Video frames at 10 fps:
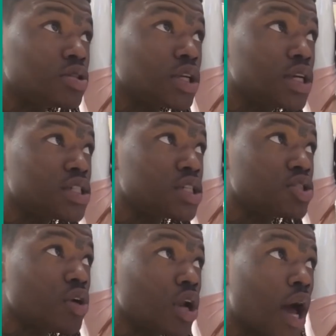get that shit
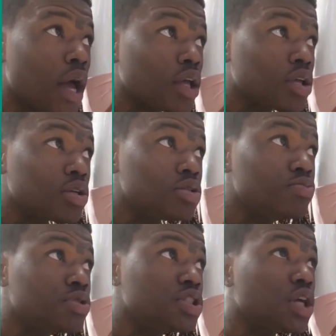straight, alright?
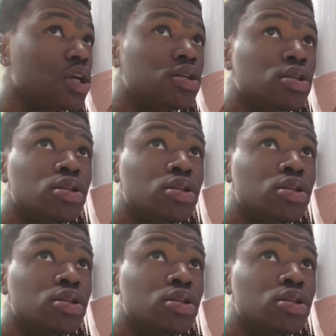Appreciate it.